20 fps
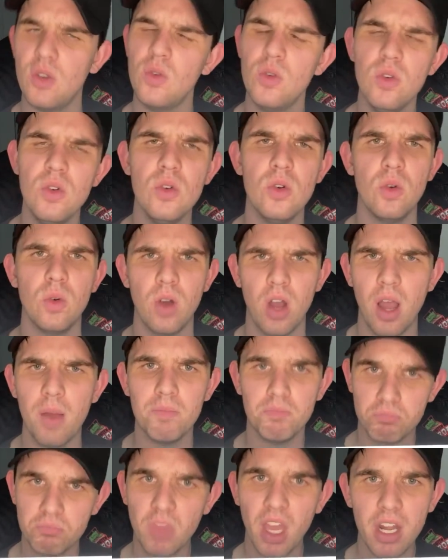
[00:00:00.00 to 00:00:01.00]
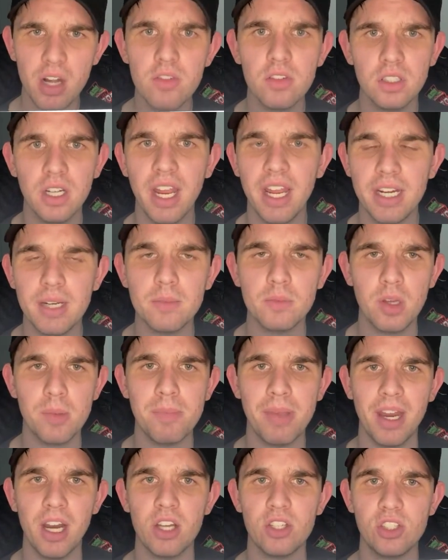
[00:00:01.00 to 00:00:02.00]
Ooh, kind of a random
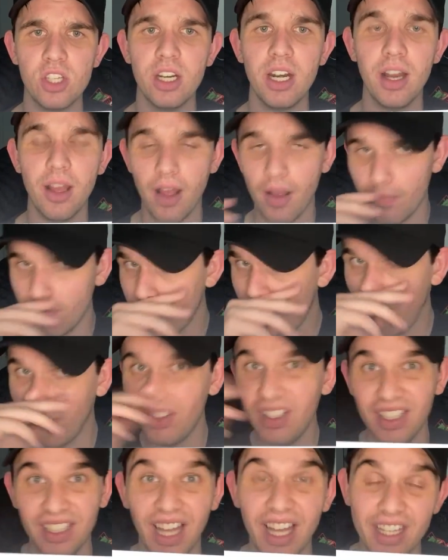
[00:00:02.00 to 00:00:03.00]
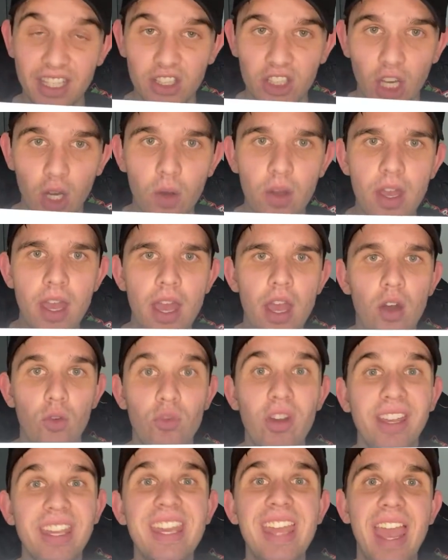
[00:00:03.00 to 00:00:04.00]
comparison. I really like it, though.
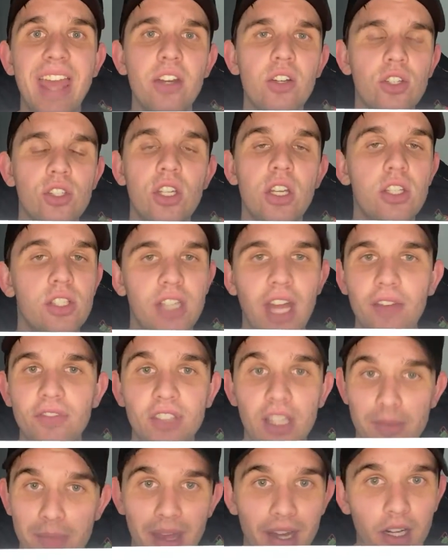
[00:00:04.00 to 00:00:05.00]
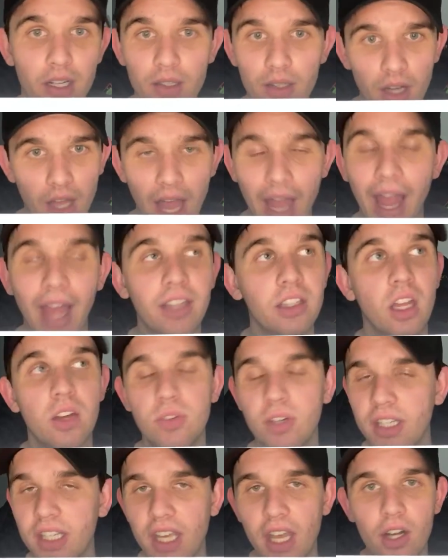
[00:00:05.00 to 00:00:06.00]
Rickey Henderson is definitely better. I love
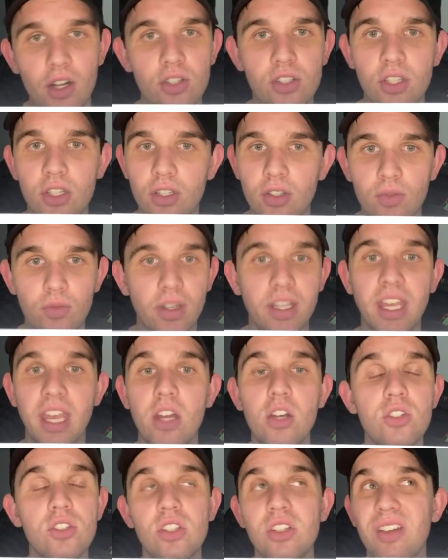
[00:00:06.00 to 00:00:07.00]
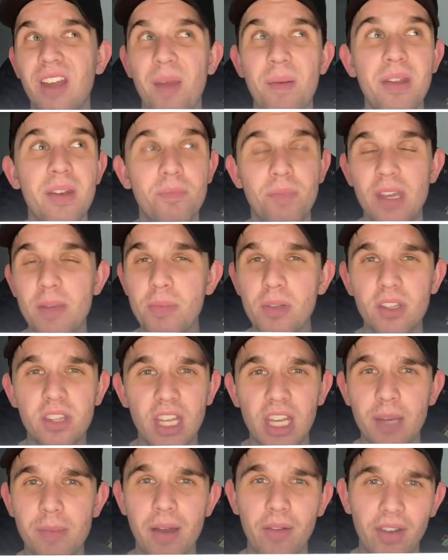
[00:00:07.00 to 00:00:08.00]
Rickey Henderson. Rickey Henderson, I mean, people
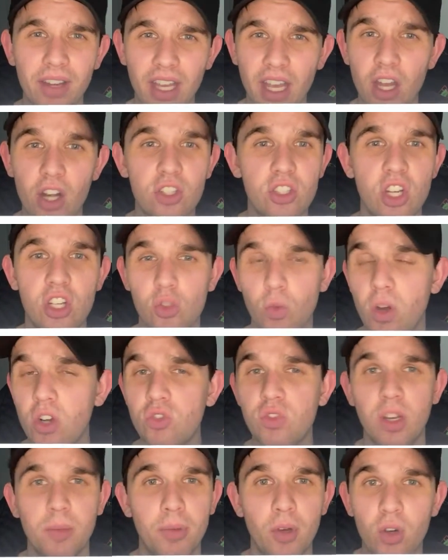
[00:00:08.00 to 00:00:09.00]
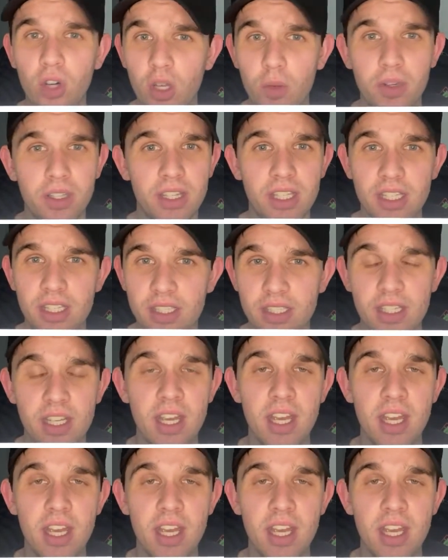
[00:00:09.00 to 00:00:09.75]
think about Rickey Henderson as a one-trick pony with his